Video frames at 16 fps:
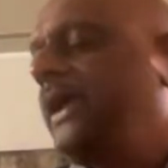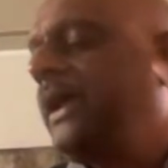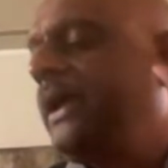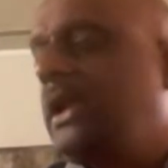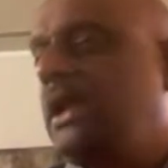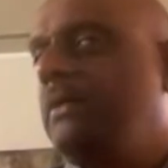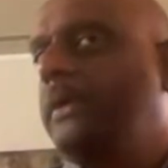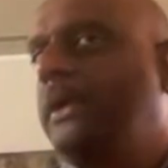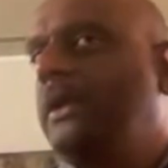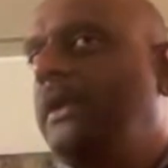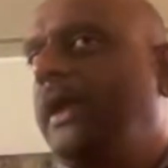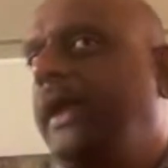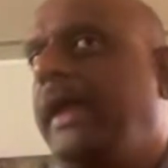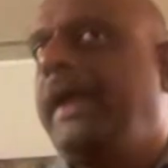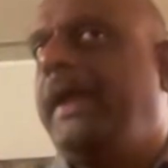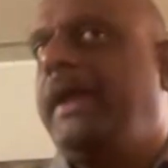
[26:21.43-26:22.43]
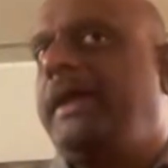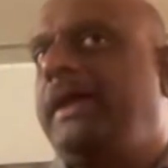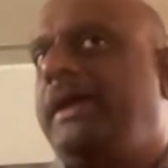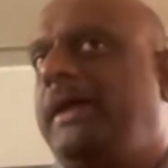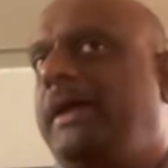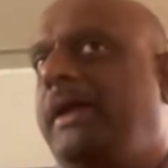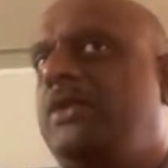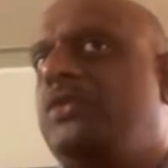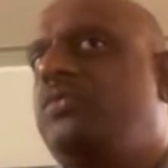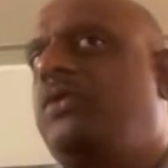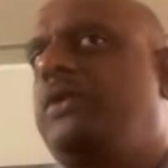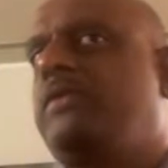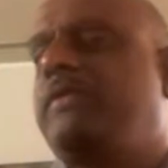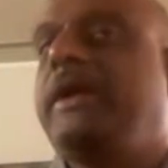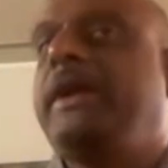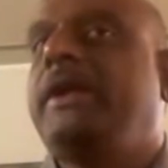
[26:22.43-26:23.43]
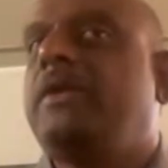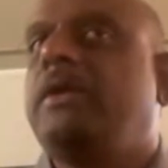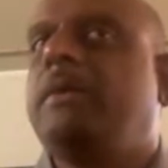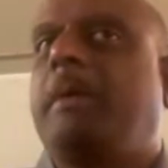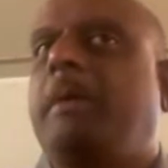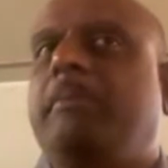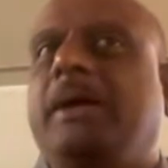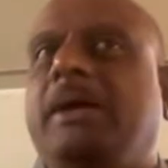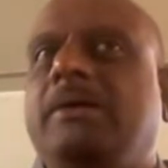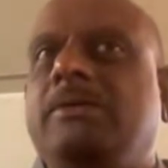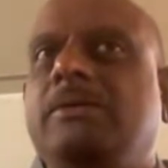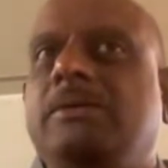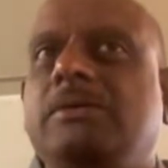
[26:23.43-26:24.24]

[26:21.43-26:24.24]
Inhibin A is what we need to remember.